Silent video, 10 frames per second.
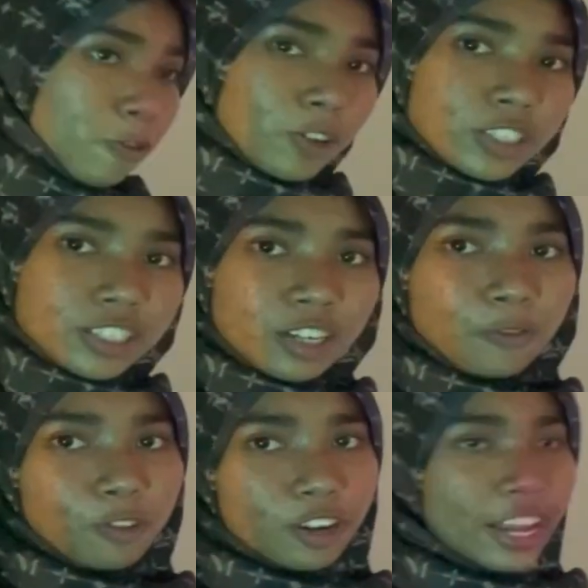future
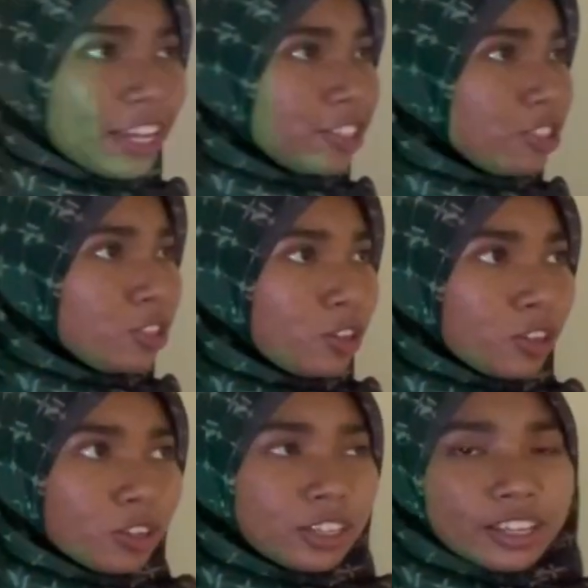for hand
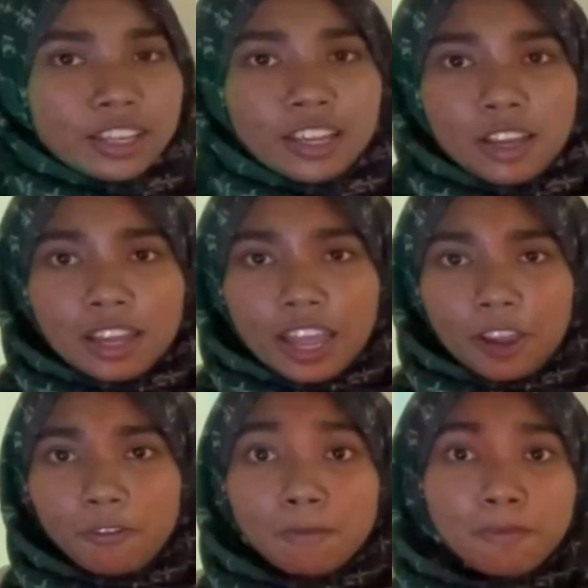saw
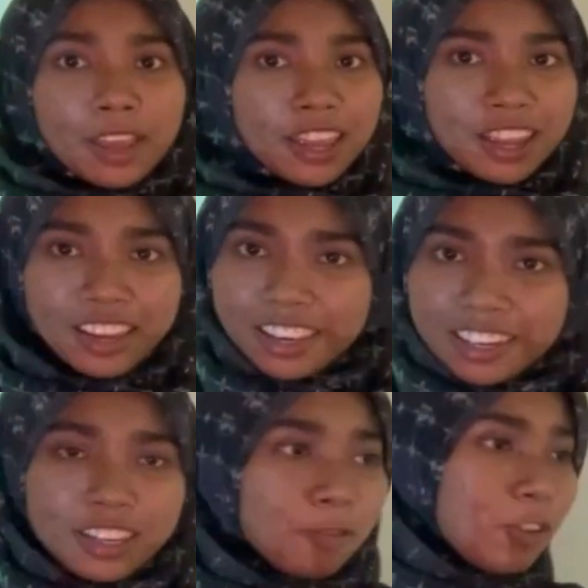have
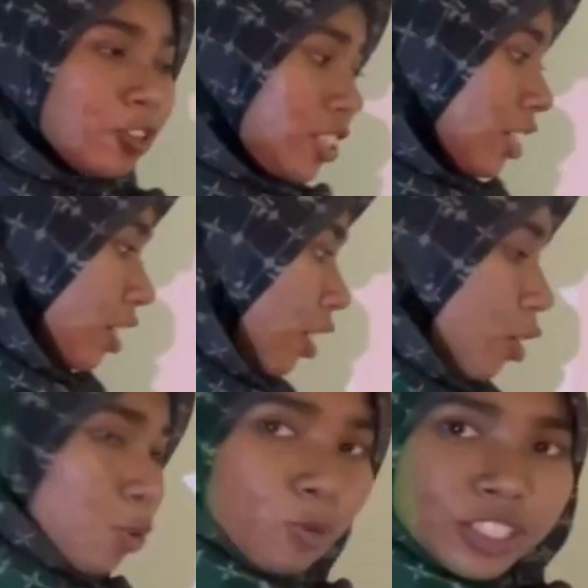many features,
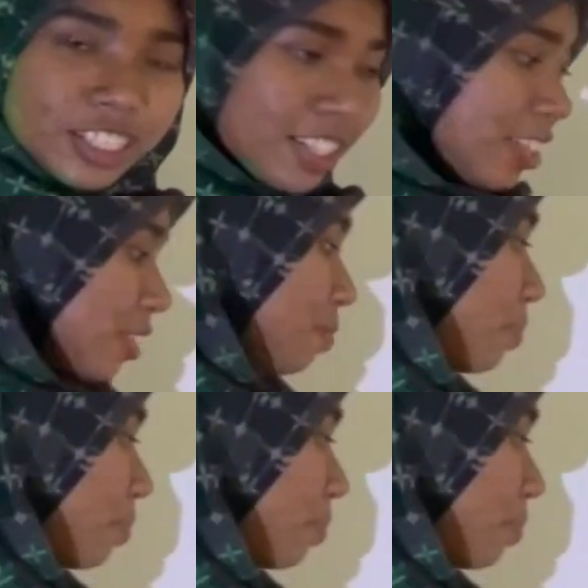which is